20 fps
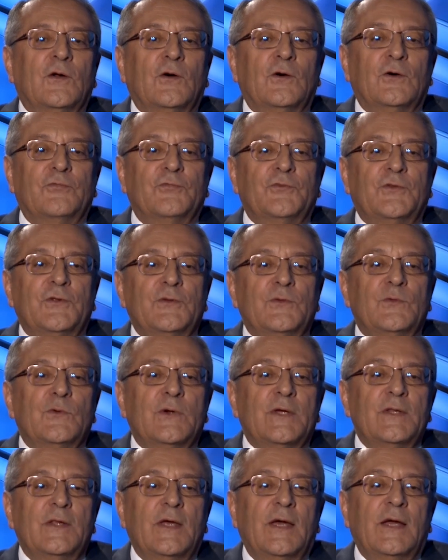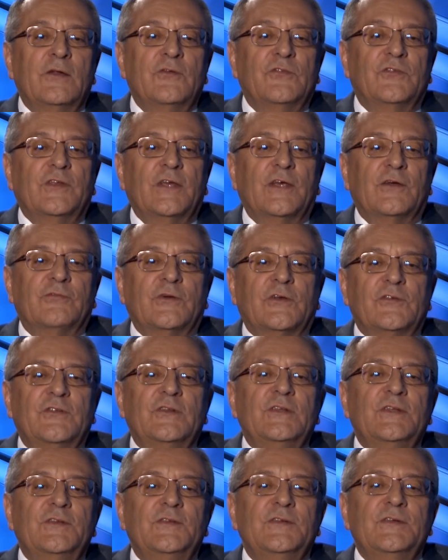Often when healthcare
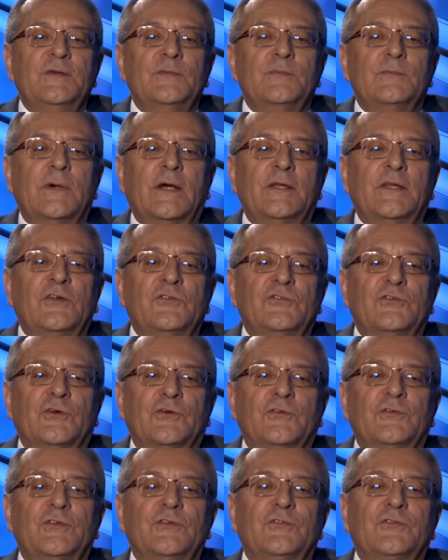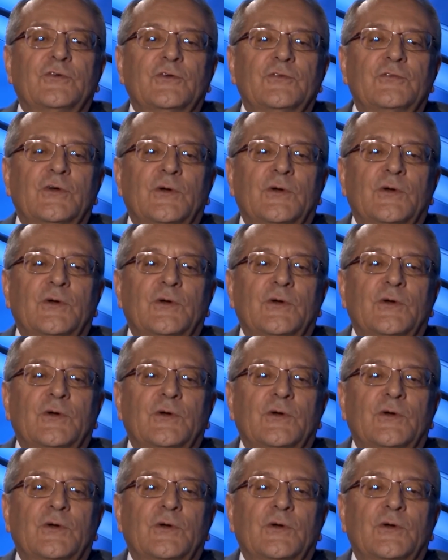facility managers discover